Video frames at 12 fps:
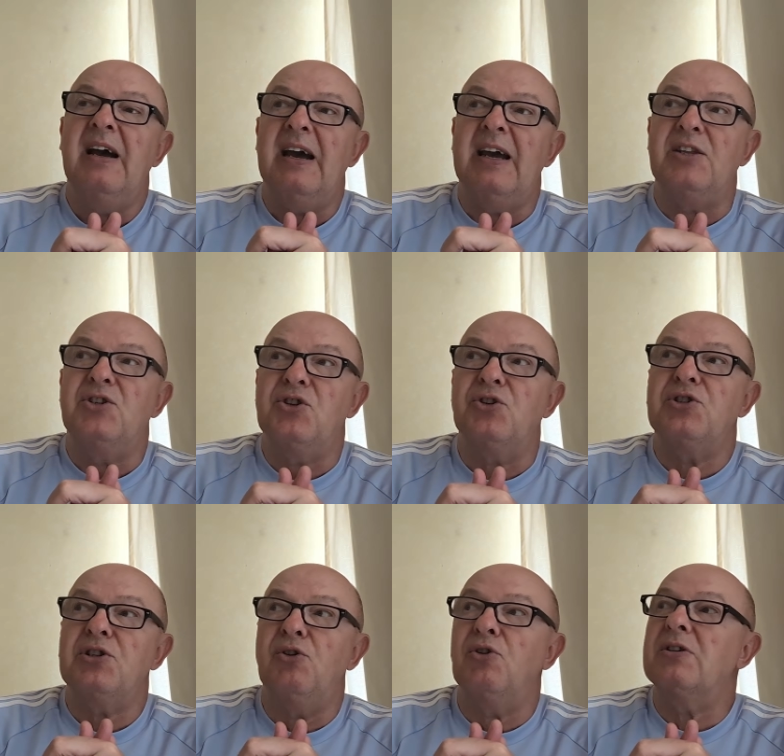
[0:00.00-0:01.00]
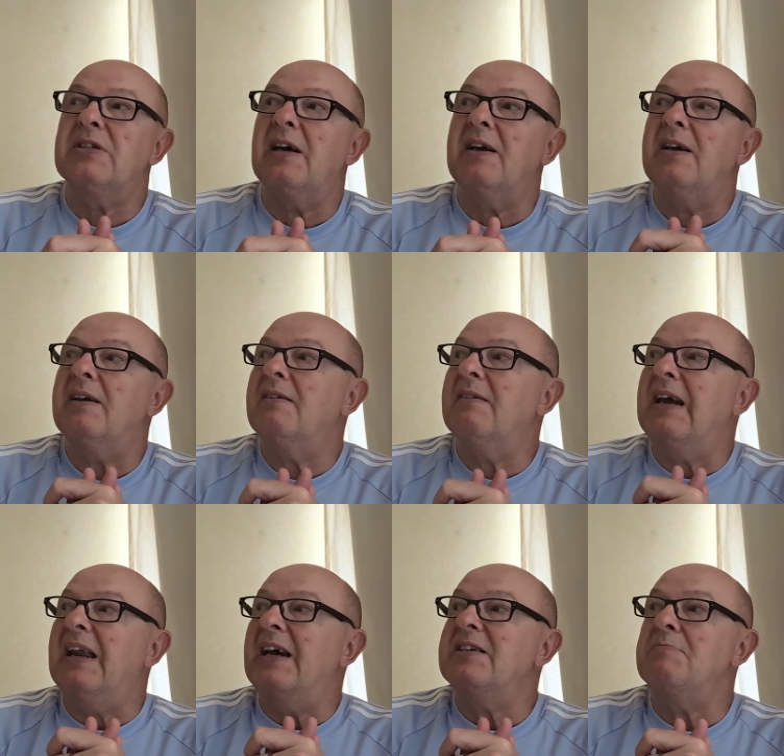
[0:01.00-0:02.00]
It just looks like
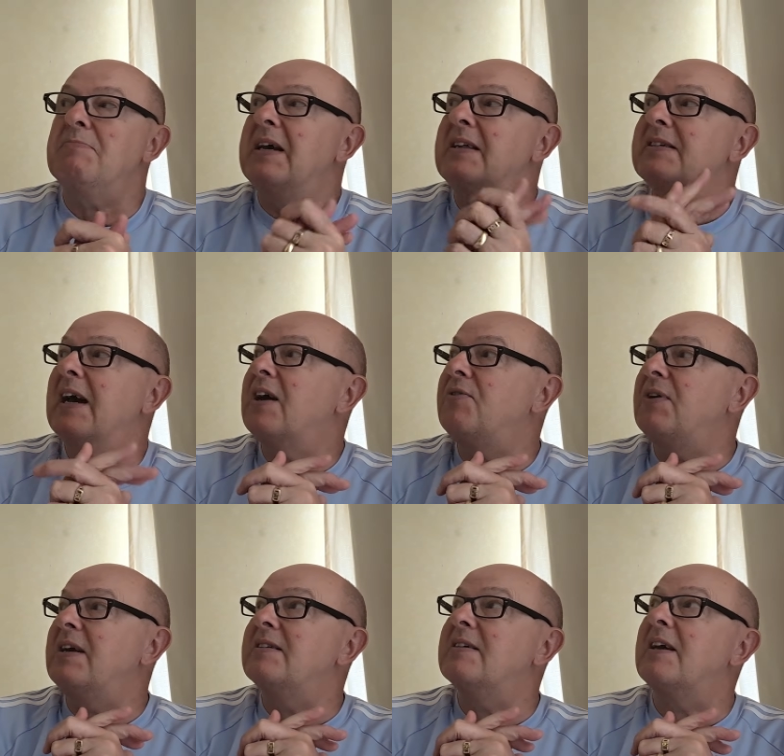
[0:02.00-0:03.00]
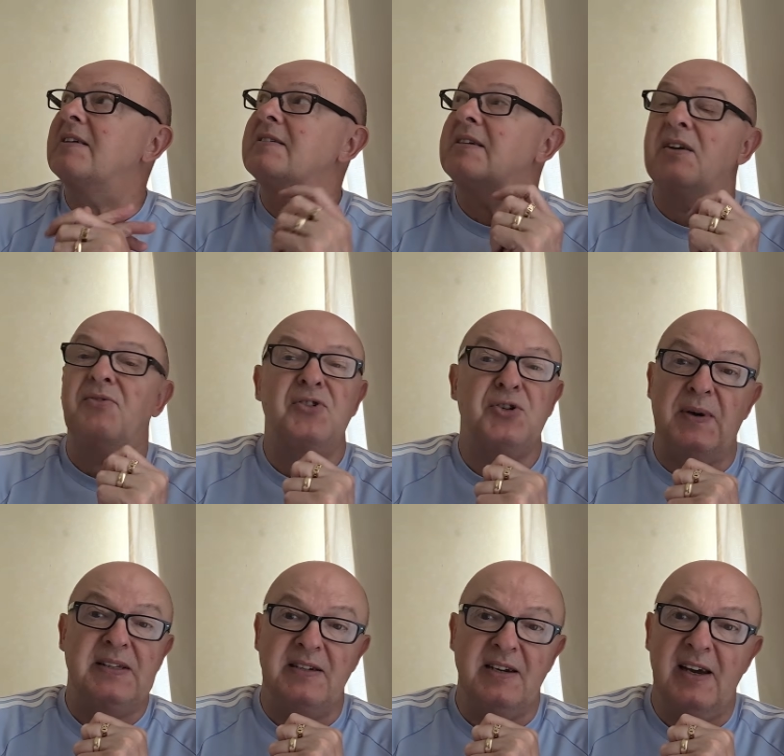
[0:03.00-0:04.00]
it hasn't been decorated, I'd say, for
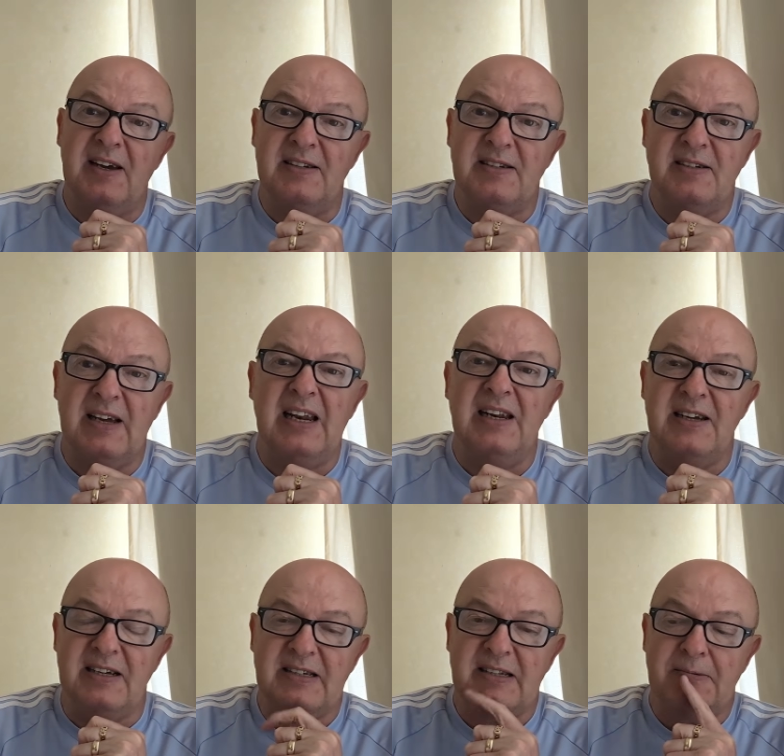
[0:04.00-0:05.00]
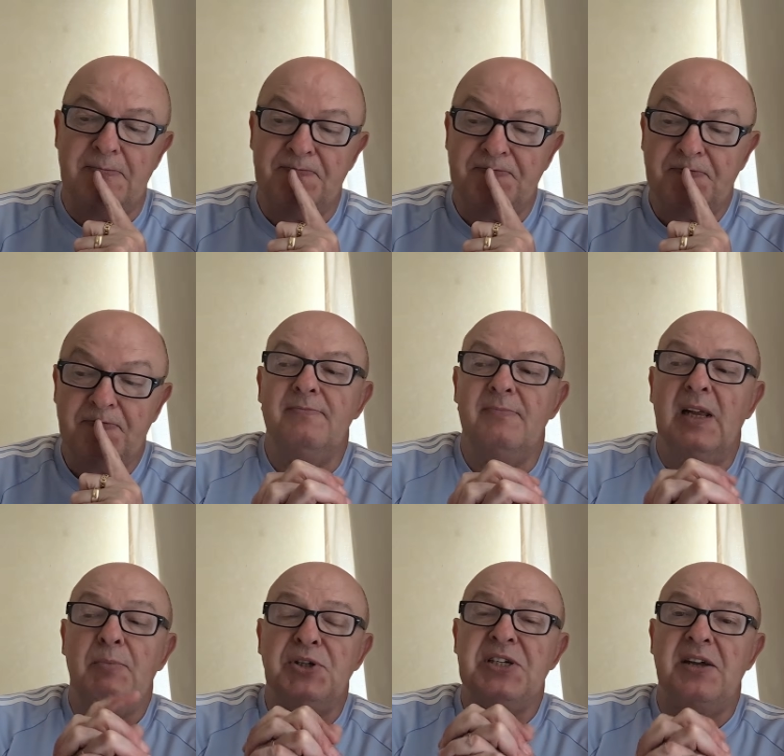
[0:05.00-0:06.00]
20 years at least.
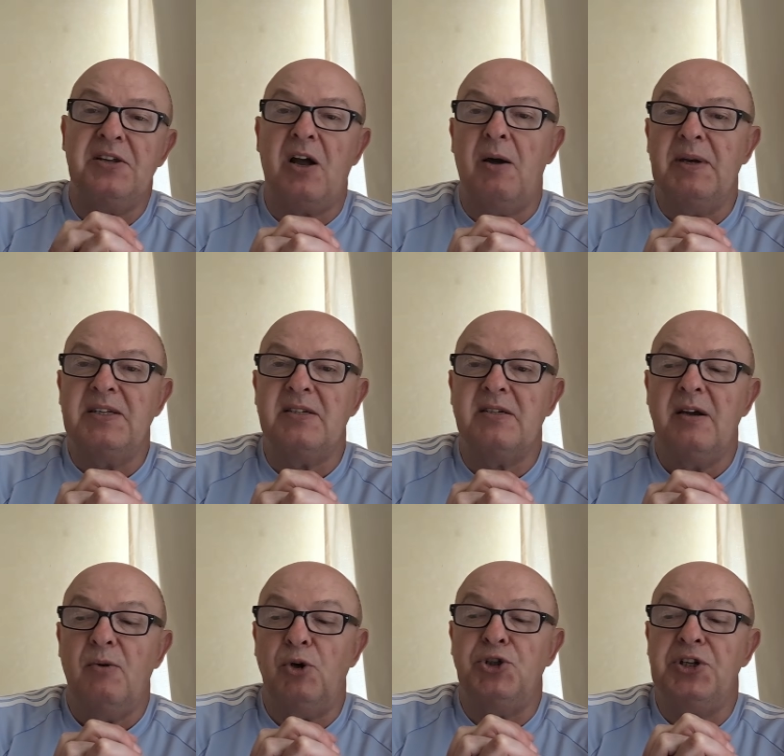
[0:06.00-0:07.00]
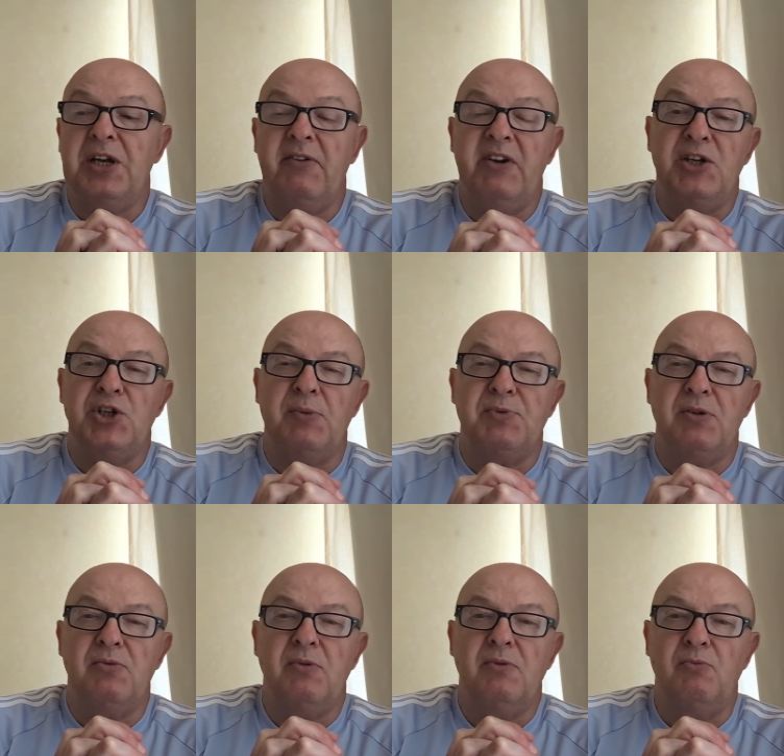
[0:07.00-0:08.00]
Put down in the comments, what do you think of Egypt?
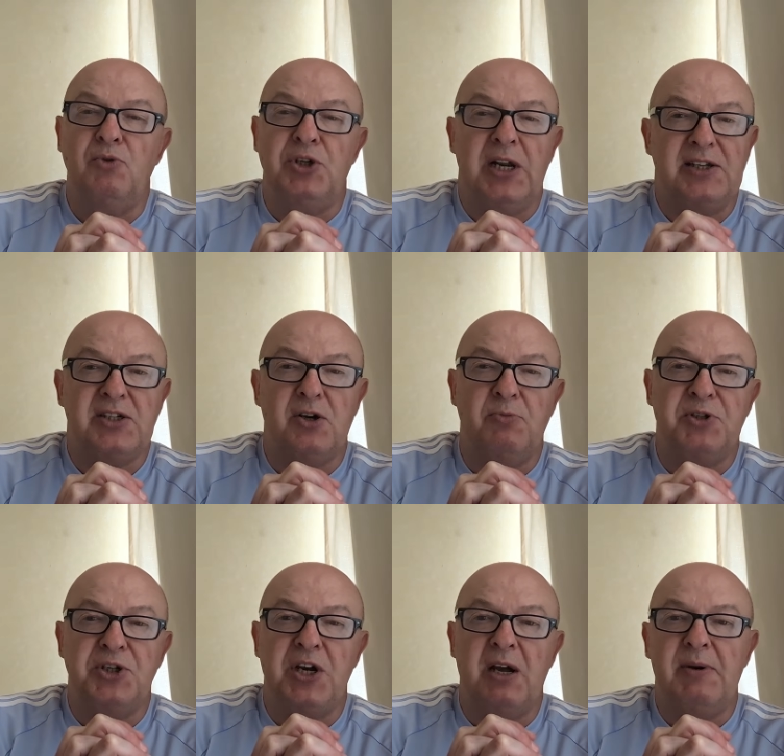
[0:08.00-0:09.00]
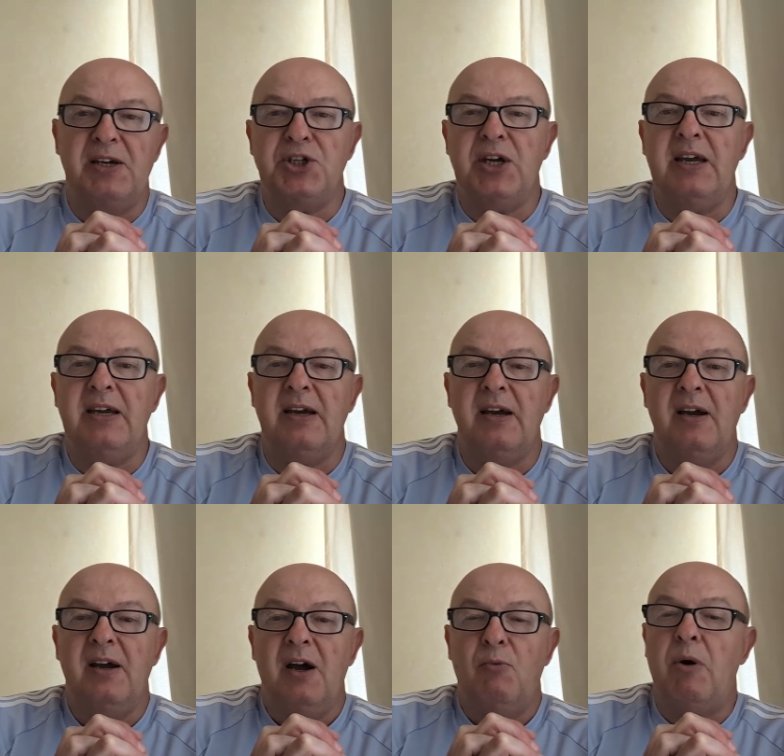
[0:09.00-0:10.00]
Would you like to come to Sharm El-Sheikh?
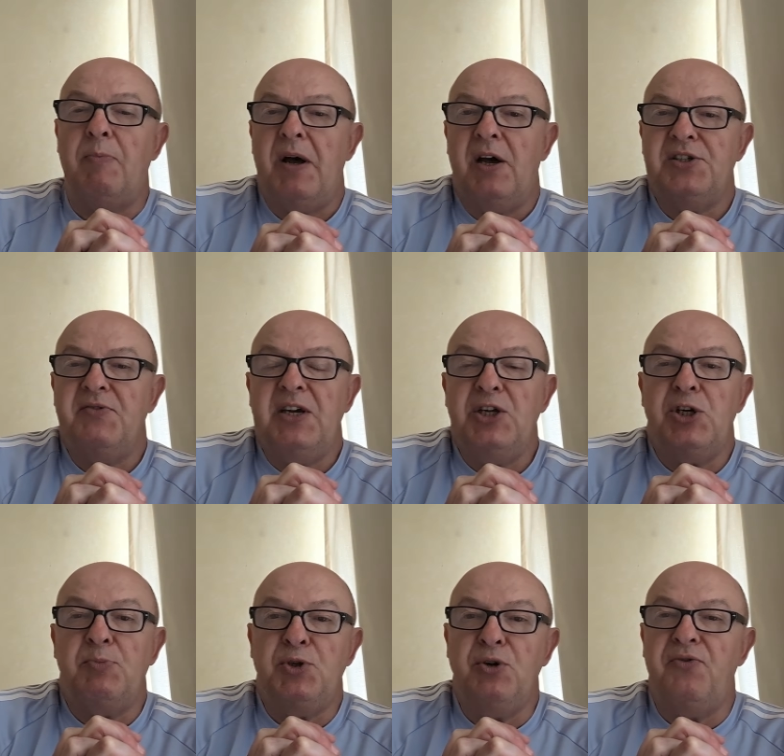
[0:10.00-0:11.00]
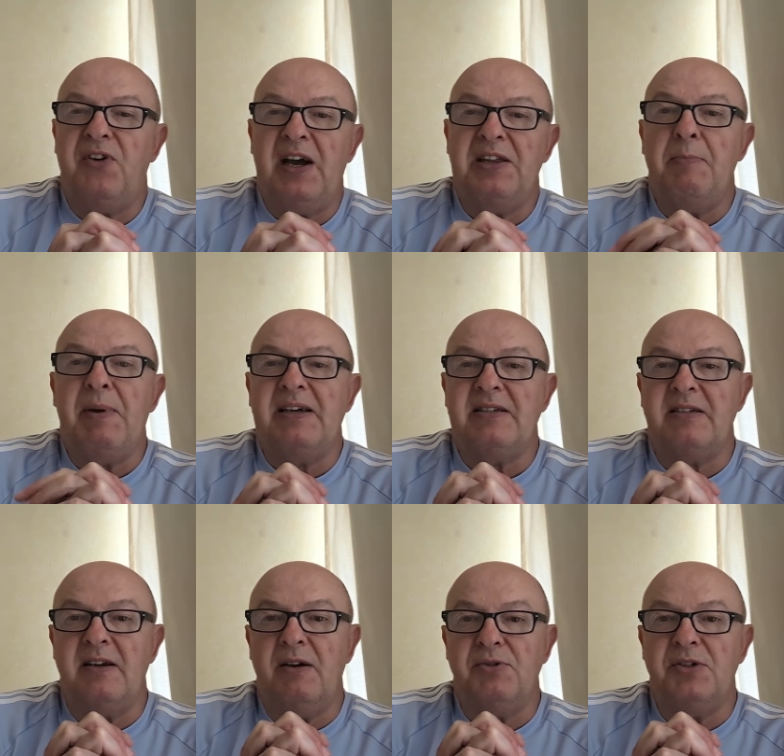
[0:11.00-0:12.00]
What parts of Egypt do you find the best
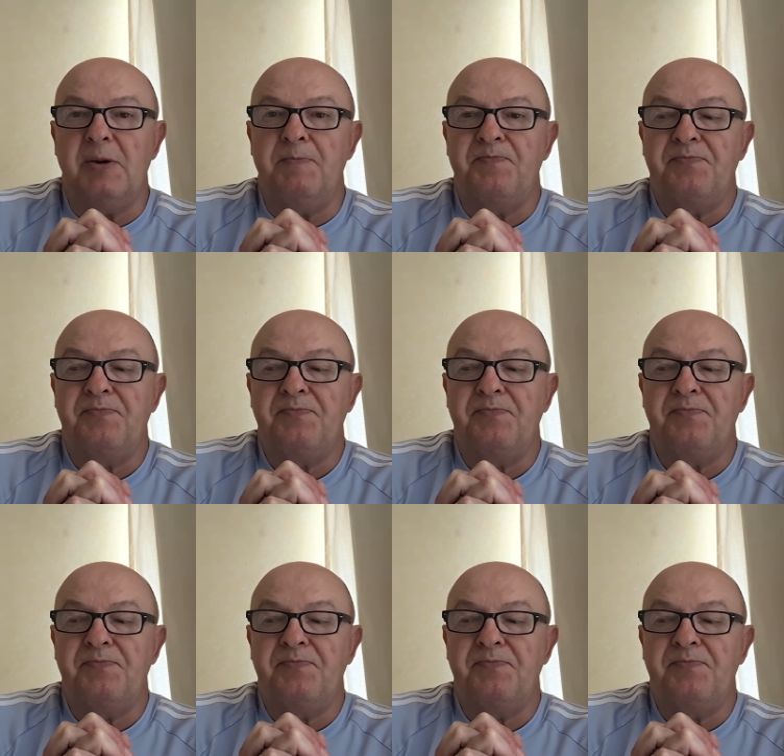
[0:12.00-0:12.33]
to go to?